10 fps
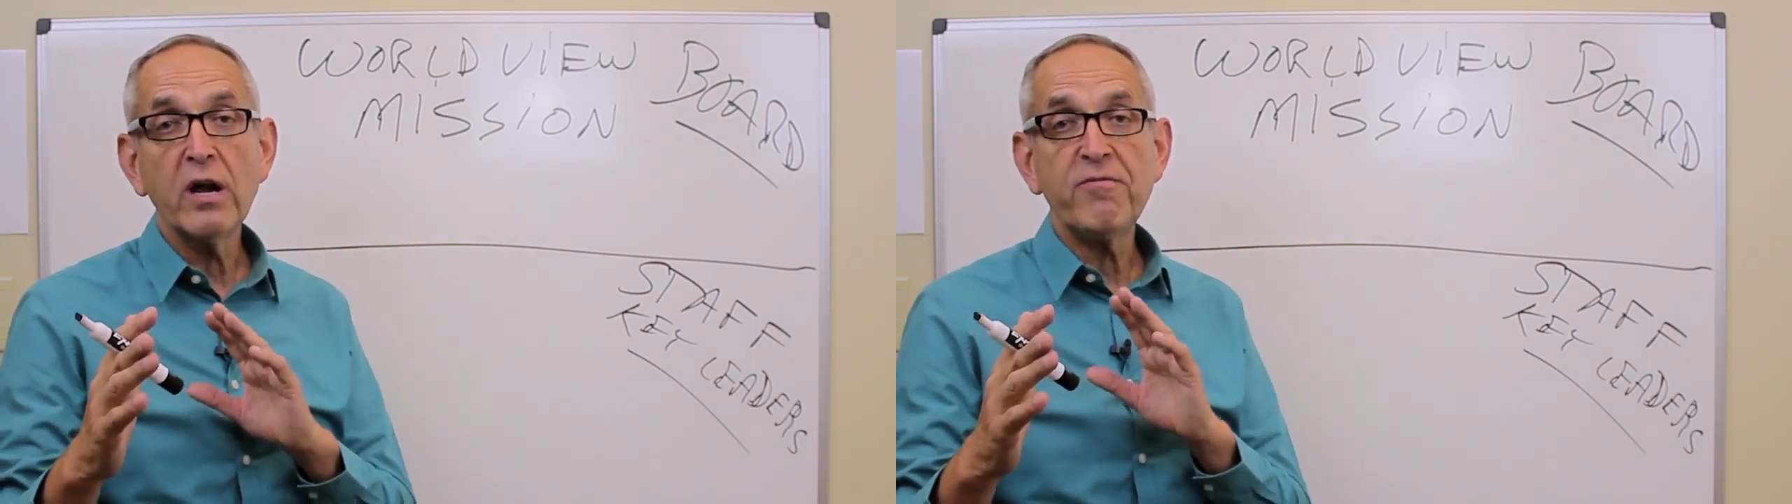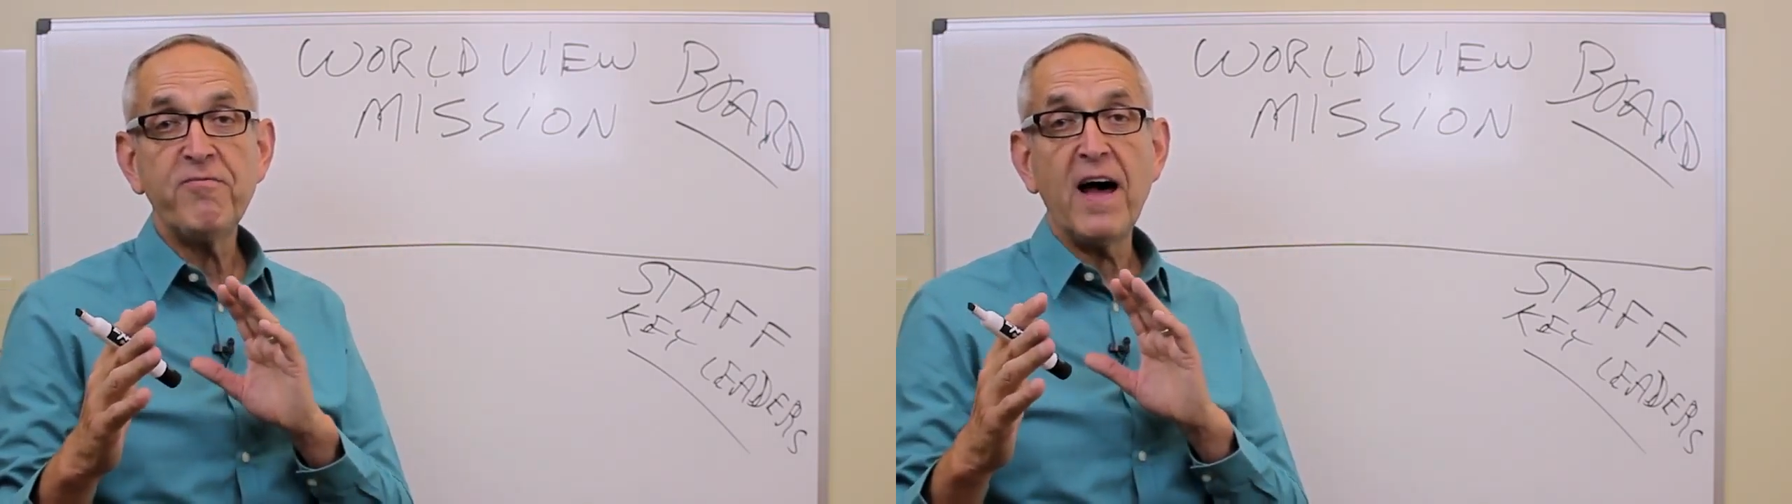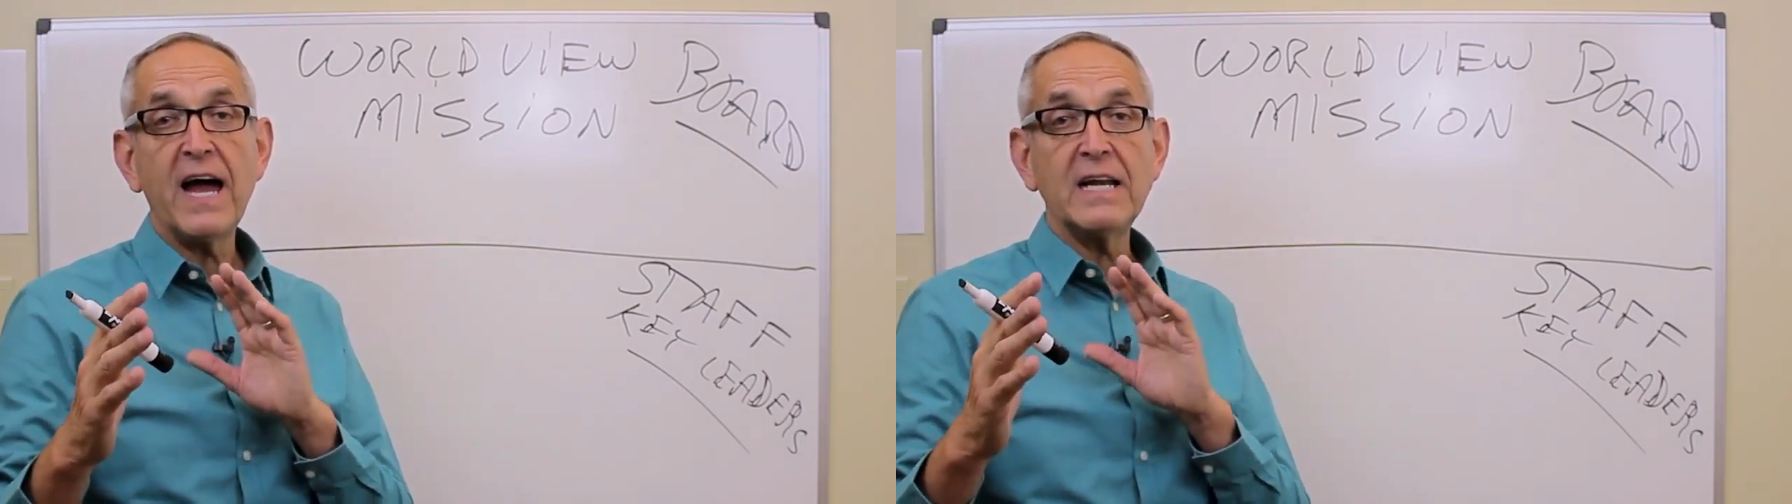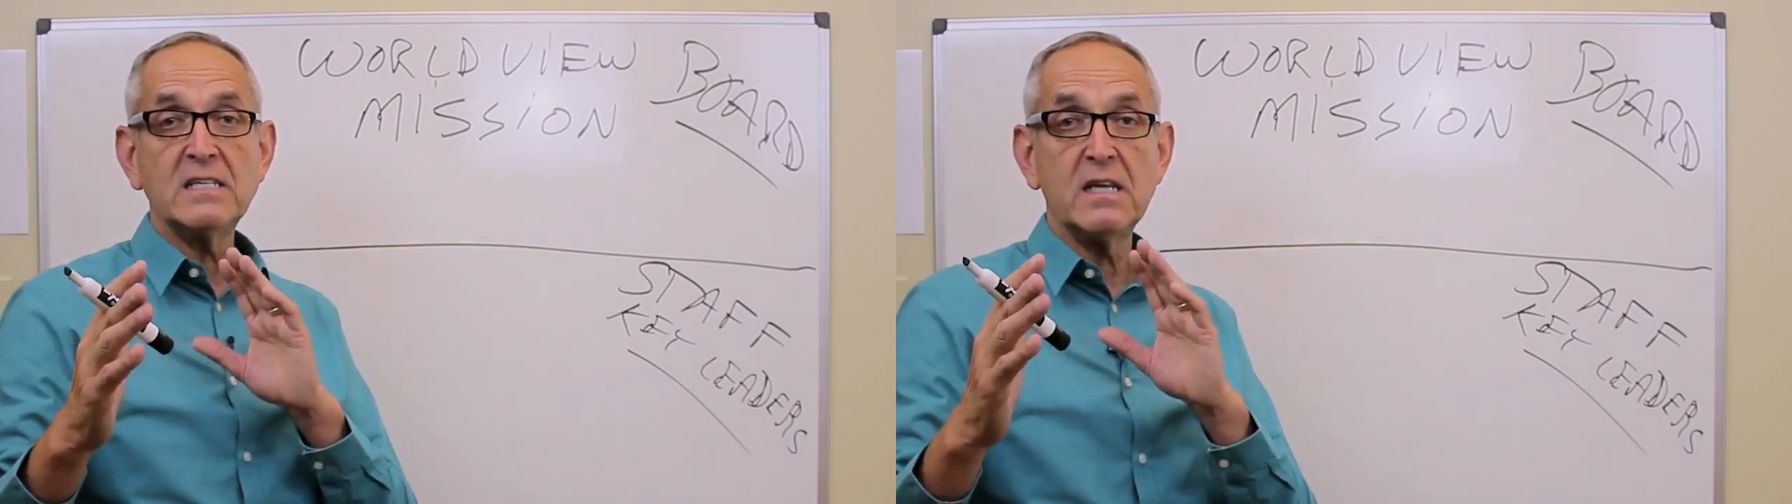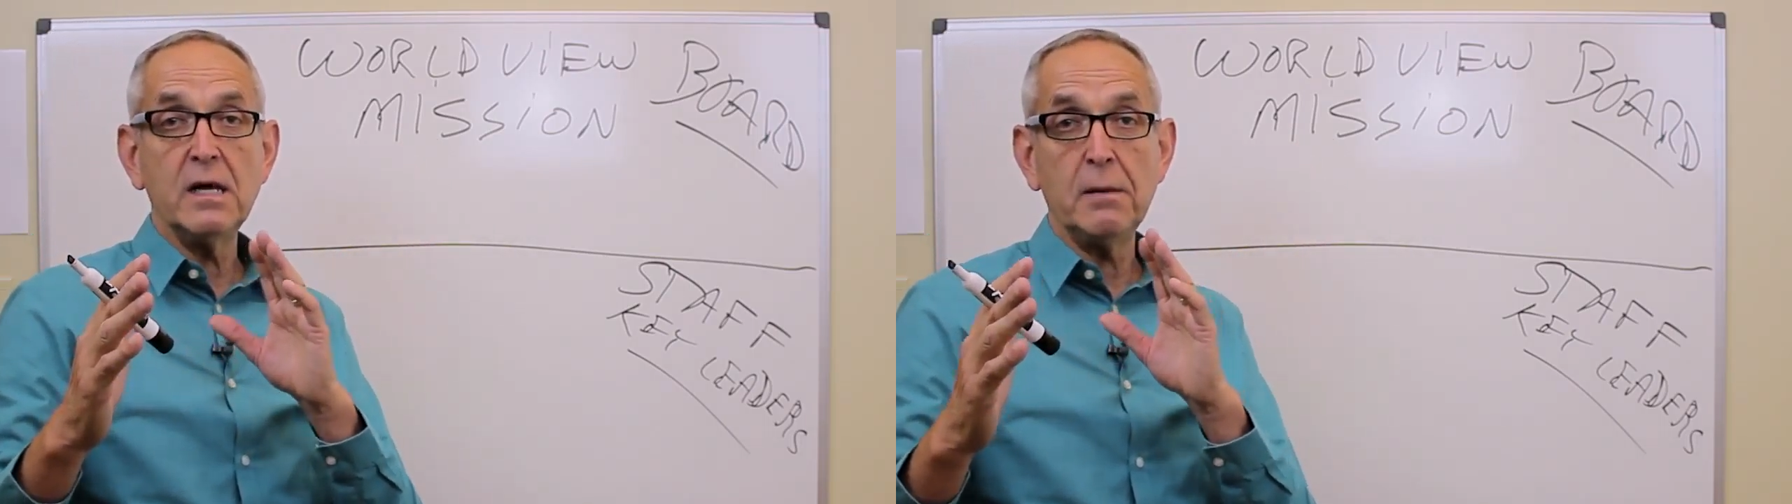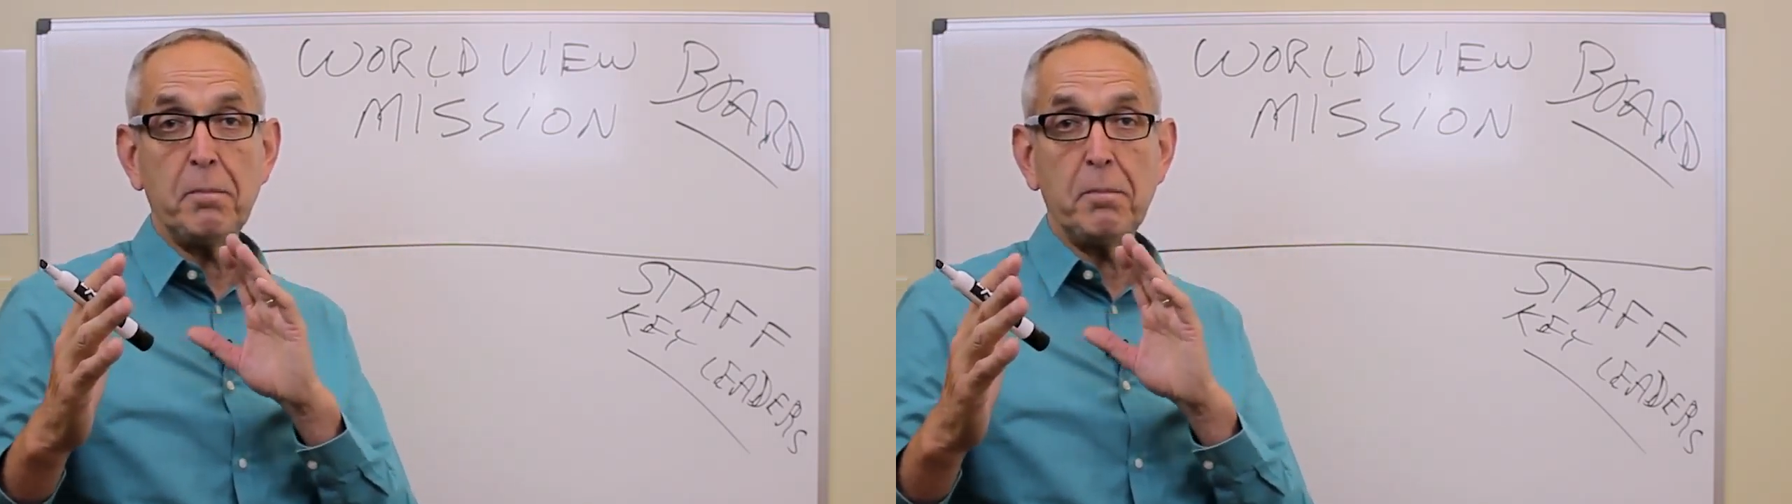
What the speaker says: going to find